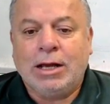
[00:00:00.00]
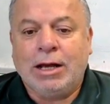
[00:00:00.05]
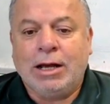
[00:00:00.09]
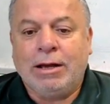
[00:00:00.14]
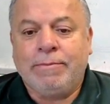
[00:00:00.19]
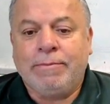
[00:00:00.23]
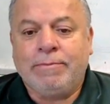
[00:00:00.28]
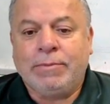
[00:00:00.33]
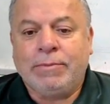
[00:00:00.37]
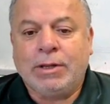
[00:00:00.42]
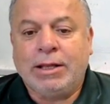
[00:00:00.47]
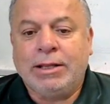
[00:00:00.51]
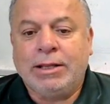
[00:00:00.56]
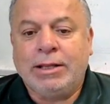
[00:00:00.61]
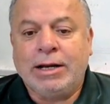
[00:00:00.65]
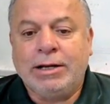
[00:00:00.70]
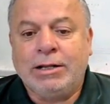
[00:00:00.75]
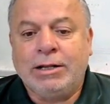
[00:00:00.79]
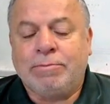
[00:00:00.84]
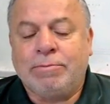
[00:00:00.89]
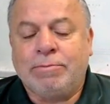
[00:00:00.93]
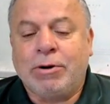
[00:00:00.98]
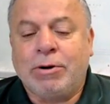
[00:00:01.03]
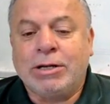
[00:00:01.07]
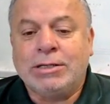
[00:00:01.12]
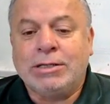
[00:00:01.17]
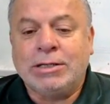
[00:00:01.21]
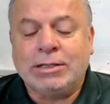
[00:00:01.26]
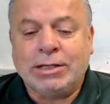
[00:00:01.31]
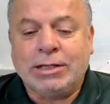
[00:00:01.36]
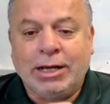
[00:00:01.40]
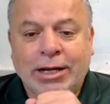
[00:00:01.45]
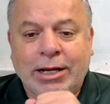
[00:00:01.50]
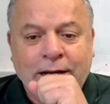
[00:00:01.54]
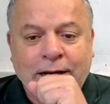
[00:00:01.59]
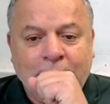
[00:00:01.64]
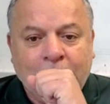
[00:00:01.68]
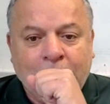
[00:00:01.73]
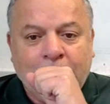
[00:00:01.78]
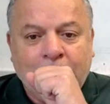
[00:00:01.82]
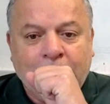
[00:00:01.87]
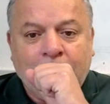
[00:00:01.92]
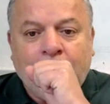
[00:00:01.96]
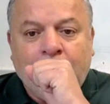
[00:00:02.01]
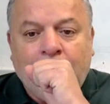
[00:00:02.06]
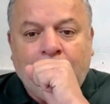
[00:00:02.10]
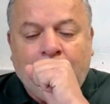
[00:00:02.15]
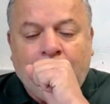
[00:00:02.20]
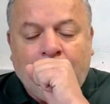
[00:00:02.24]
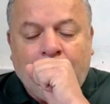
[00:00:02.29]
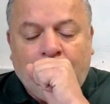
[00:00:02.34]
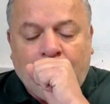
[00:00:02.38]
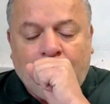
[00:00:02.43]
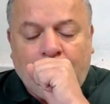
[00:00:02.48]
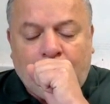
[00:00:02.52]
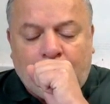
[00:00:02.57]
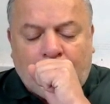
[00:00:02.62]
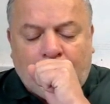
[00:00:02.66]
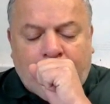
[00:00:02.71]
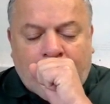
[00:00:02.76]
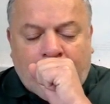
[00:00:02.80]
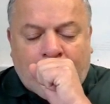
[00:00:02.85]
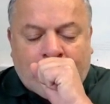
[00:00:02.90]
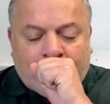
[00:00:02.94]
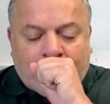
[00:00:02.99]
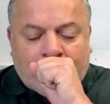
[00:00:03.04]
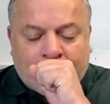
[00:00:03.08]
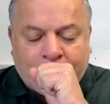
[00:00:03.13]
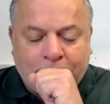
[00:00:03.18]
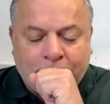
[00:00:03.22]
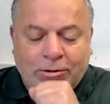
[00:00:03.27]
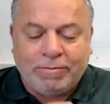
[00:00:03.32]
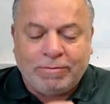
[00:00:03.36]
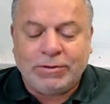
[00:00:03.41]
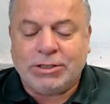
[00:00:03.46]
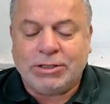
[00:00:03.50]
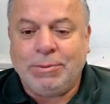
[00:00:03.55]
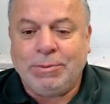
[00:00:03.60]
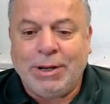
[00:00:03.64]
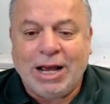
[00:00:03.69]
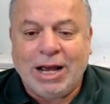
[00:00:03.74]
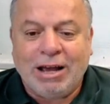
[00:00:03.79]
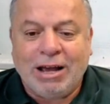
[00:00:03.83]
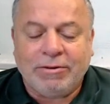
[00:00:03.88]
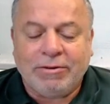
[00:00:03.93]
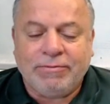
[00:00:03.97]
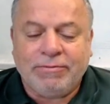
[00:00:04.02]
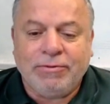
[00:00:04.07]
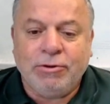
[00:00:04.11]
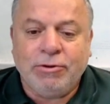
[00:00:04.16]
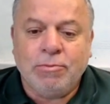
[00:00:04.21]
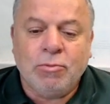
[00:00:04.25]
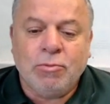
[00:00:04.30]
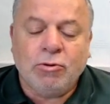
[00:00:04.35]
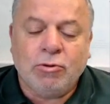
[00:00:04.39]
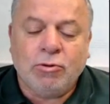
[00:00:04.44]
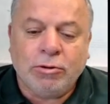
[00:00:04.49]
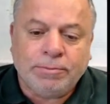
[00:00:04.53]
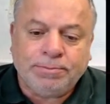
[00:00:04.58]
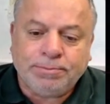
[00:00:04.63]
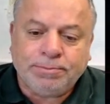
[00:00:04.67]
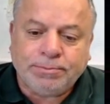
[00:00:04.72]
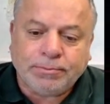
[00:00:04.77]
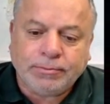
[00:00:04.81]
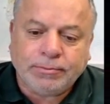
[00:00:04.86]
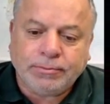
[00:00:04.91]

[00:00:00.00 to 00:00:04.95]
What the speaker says: And then in the present day, obviously we have a few more